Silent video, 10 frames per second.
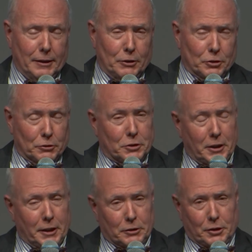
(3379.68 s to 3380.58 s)
So
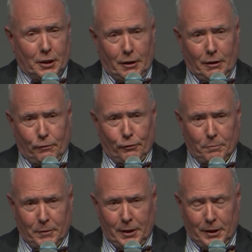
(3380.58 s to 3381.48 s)
CSR for
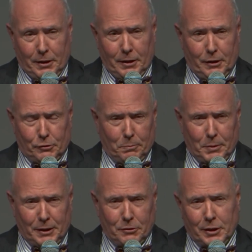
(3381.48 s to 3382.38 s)
me is a
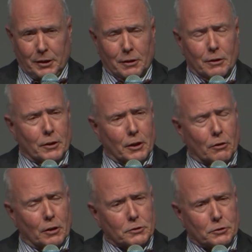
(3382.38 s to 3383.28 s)
big deal. It
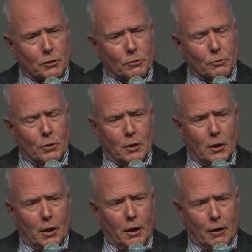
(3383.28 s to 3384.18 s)
also
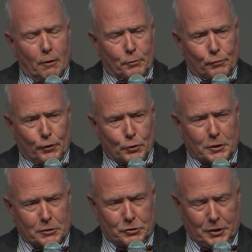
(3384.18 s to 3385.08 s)
helps
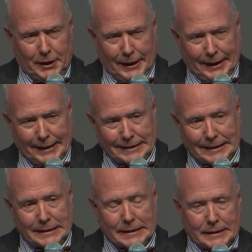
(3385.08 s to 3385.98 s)
focus
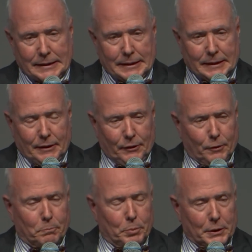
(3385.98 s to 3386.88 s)
on the
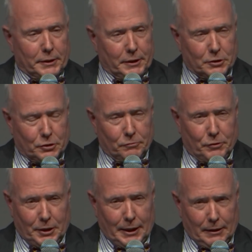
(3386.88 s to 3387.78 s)
billions of
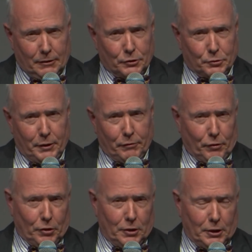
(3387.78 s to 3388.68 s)
dollars we've
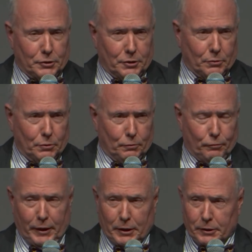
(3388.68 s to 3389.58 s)
lost through
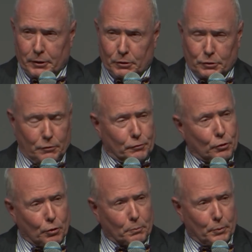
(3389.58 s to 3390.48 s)
failures of
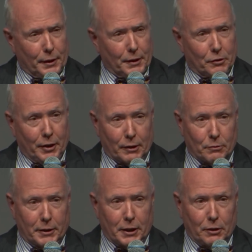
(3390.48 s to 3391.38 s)
corporate
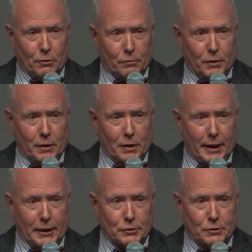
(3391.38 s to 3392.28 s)
integrity over the
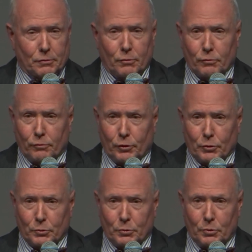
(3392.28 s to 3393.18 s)
last
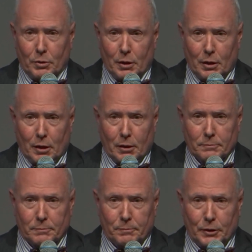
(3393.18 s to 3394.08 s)
few
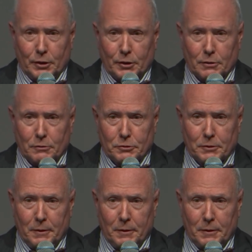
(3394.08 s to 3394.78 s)
years.